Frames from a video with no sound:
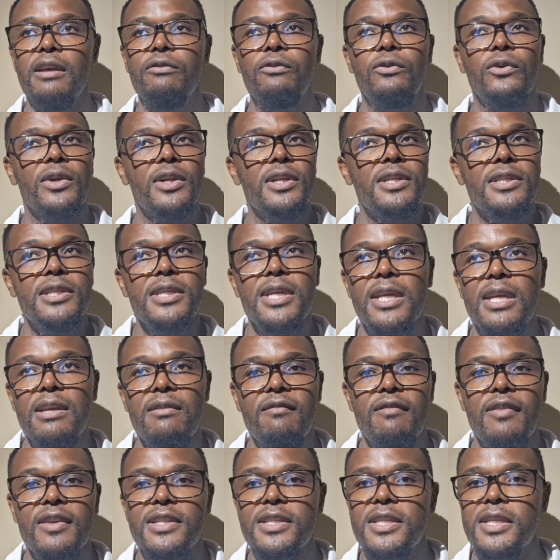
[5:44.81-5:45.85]
forensic
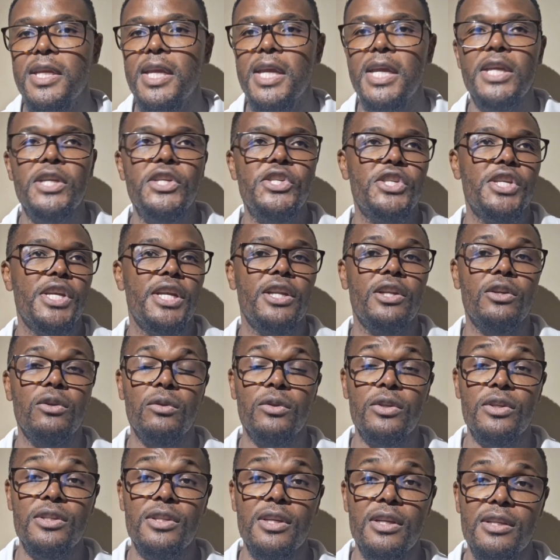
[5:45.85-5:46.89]
investigation and all
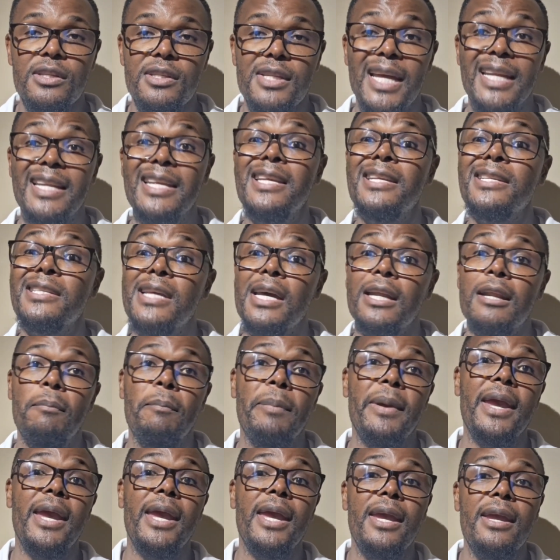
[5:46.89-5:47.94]
those things that he's gonna
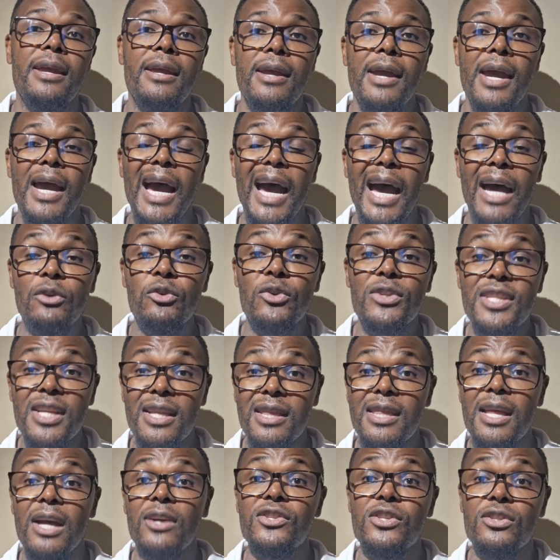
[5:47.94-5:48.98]
pay hundreds
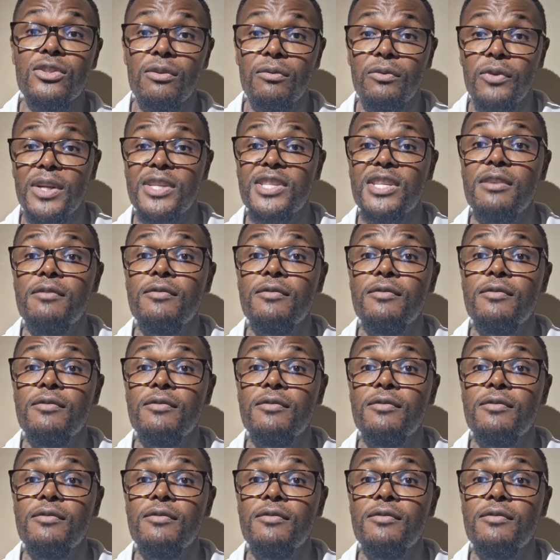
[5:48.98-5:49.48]
and thousands of rands,